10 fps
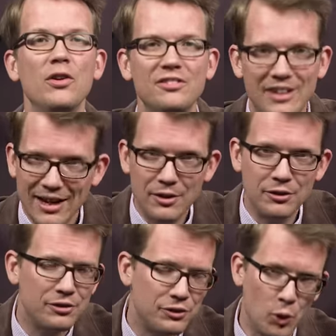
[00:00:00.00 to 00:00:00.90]
The
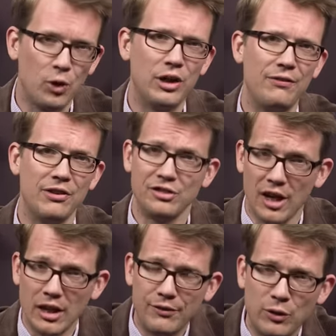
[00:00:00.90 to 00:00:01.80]
standard story of the
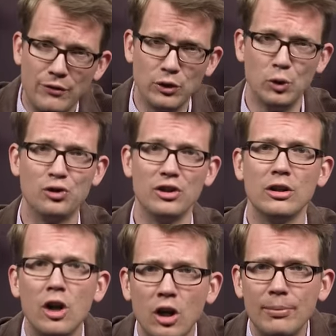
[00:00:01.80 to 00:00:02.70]
scientific revolution
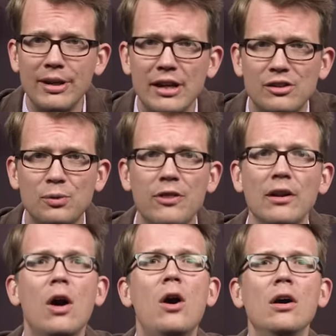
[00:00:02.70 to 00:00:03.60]
culminates with the
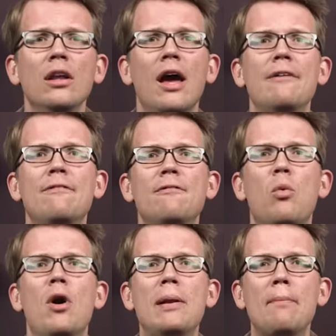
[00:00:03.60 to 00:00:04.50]
long life of
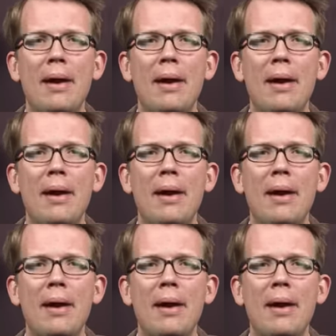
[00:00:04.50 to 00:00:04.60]
one